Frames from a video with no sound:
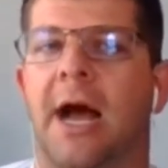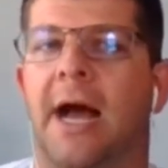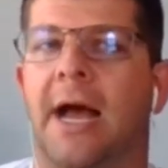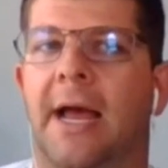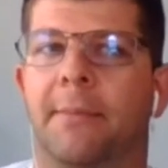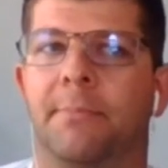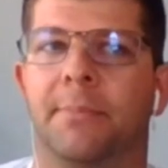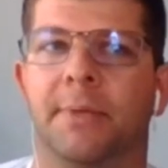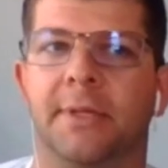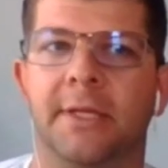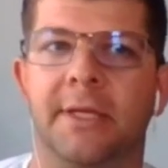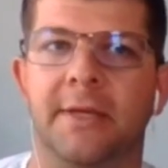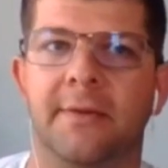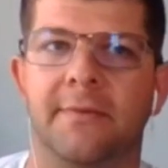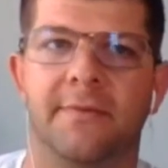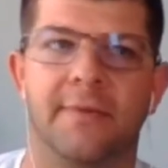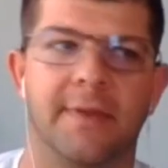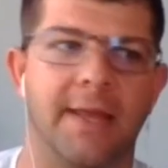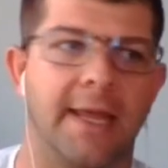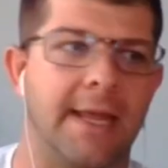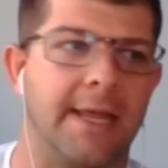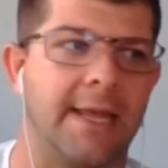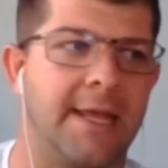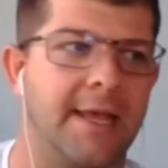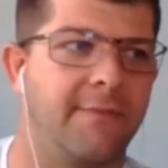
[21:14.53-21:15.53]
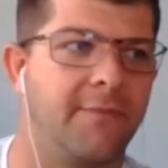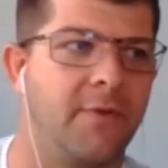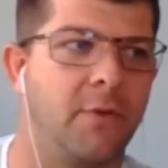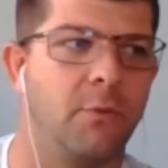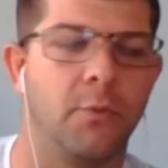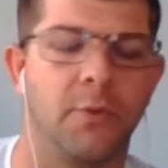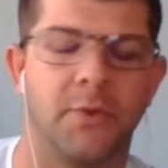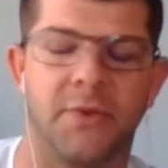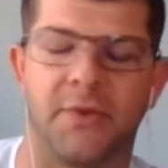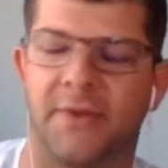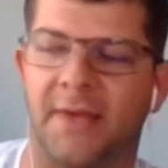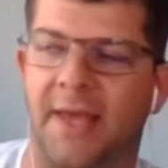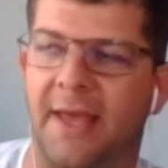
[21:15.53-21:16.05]
I believe Lane Kiffin
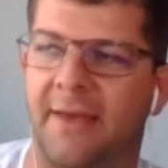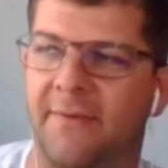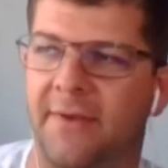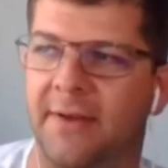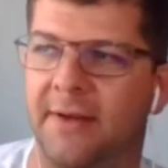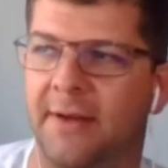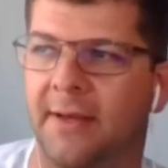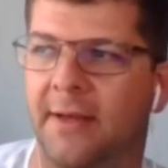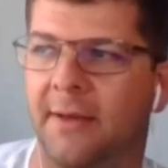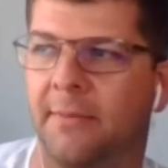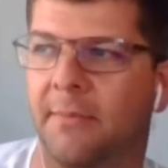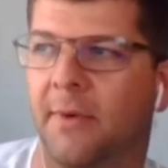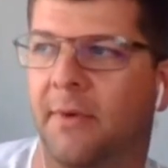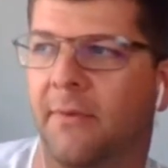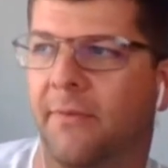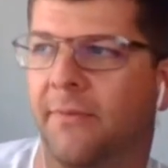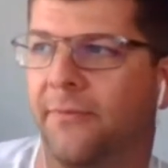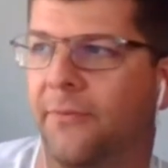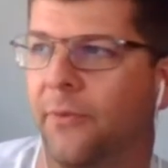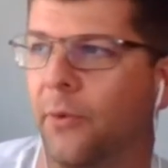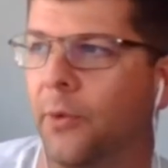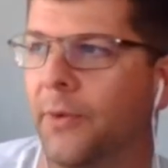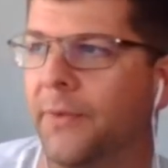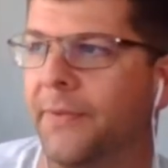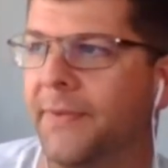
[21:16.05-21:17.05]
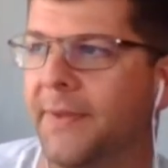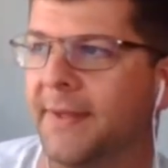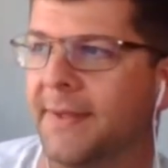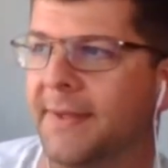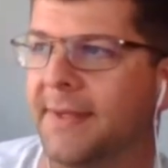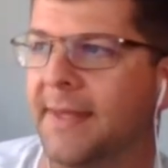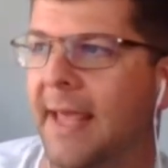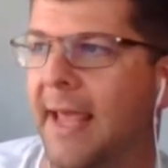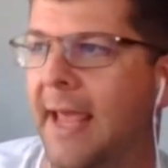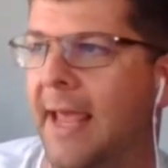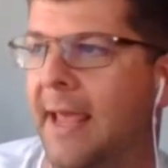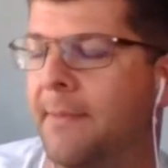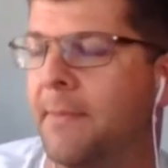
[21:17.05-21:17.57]
was saving him for this
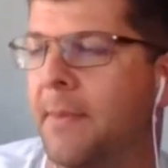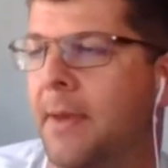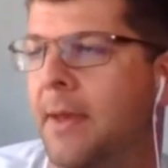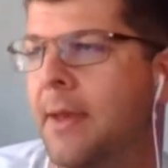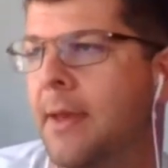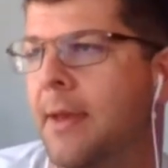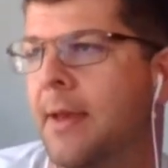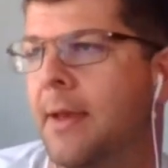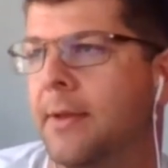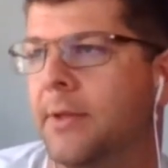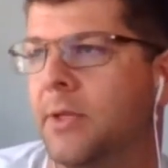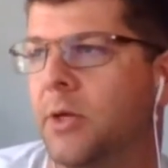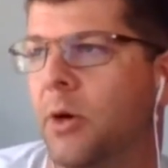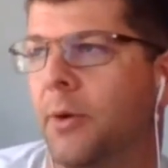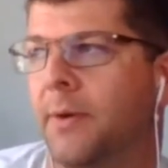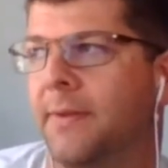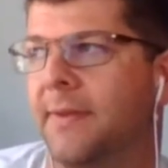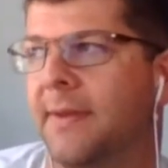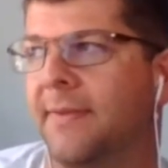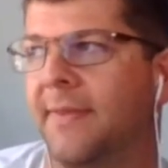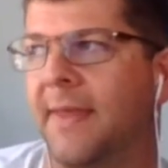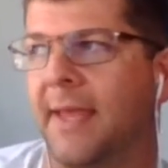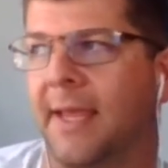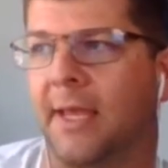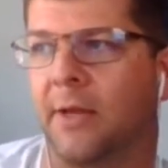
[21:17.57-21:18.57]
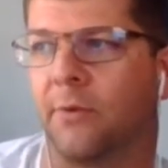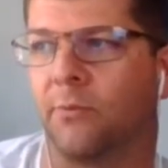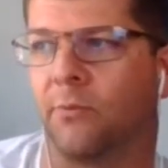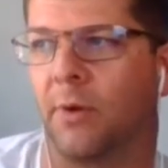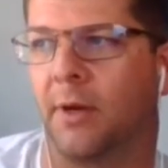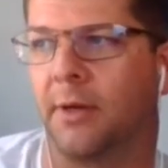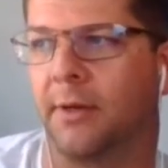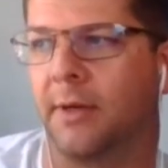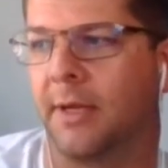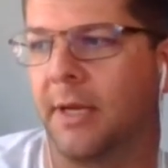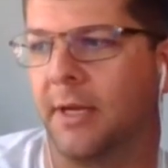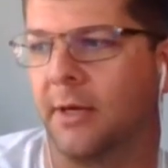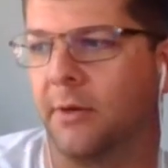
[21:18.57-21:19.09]
game, knowing that they could
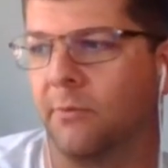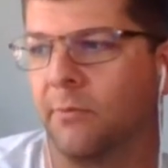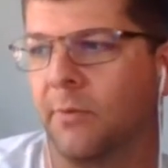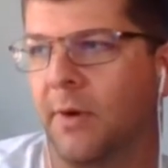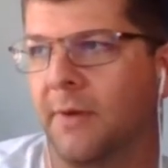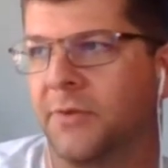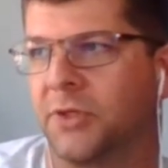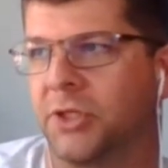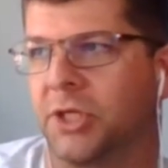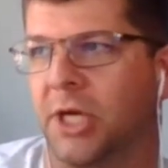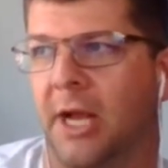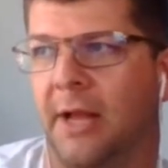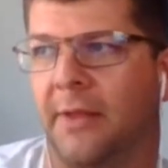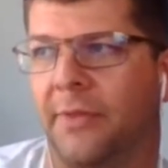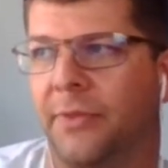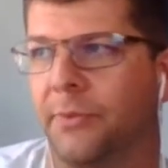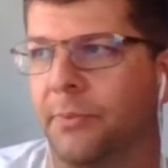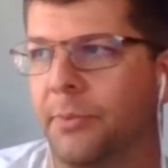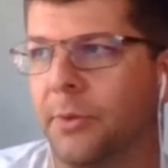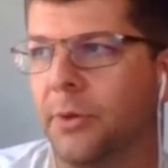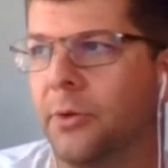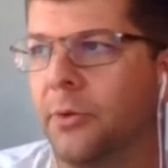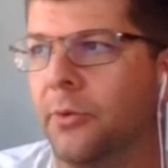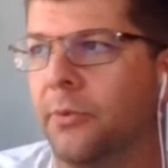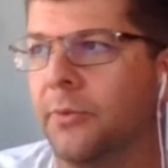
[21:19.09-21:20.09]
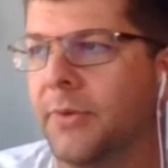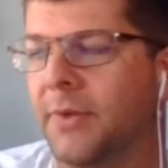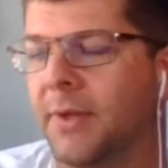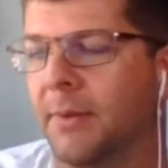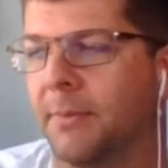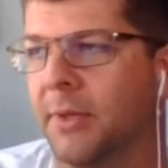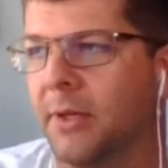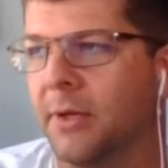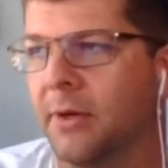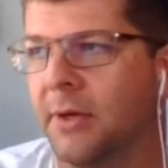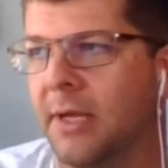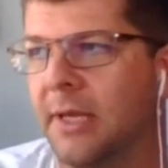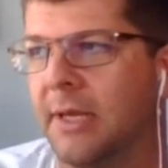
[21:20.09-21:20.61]
run kind of rough shot through some of
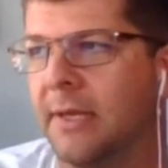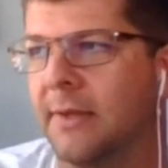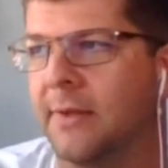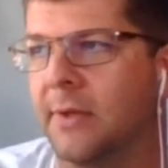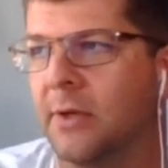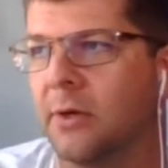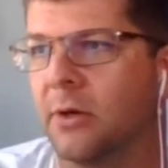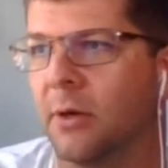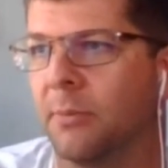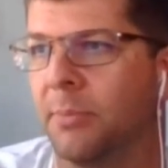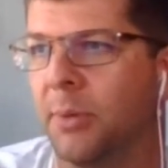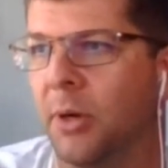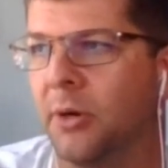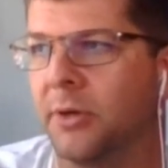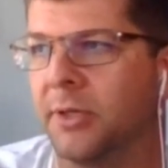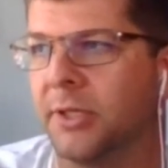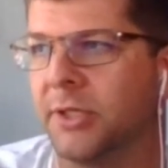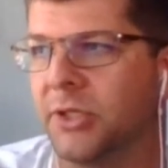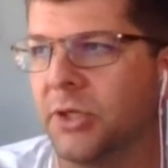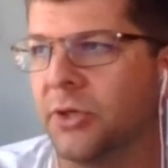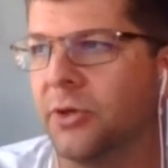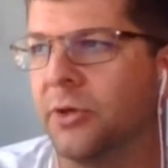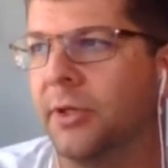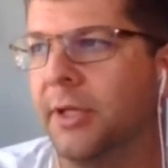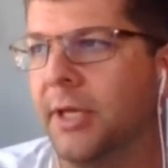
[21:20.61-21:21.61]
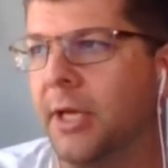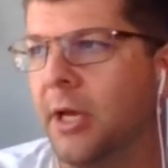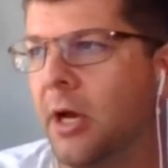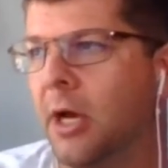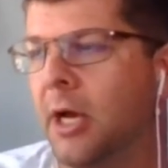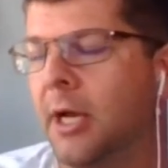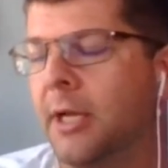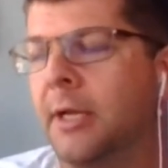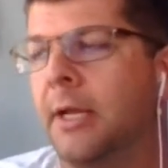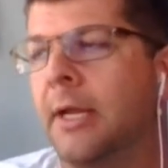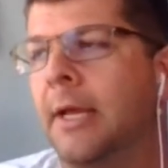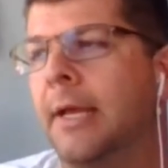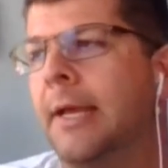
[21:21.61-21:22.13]
their easier opponents early
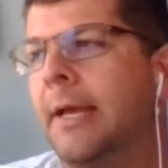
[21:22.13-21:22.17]
on.